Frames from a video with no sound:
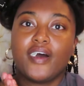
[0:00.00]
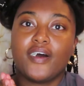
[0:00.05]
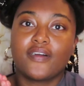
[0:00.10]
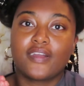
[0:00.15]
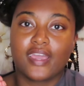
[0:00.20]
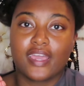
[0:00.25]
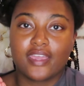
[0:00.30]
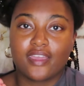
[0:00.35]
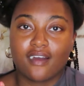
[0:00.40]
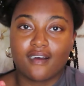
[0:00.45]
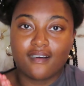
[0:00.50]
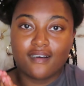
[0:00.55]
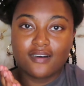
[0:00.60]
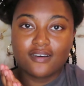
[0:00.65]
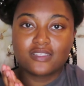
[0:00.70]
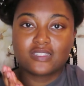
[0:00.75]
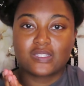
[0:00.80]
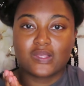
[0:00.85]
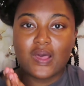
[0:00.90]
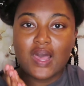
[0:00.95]
Okay
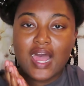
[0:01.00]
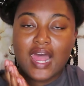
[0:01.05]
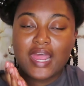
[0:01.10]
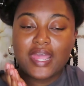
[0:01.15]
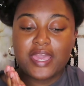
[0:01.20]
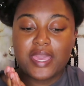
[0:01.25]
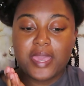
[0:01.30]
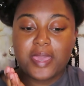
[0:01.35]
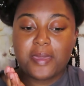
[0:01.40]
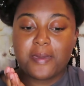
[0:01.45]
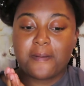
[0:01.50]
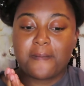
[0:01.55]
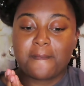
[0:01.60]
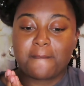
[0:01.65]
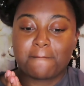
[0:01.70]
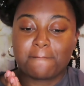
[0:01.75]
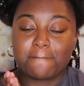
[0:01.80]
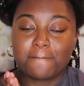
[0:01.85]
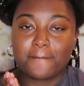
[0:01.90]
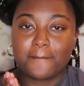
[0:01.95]
y'all, so
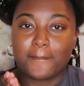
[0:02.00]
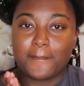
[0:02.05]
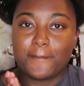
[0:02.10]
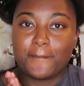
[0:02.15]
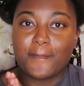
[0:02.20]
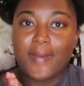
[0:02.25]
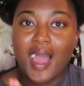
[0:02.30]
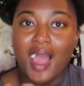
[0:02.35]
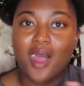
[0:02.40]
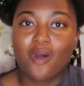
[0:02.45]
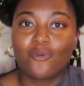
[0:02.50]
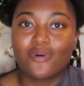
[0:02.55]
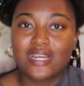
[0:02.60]
I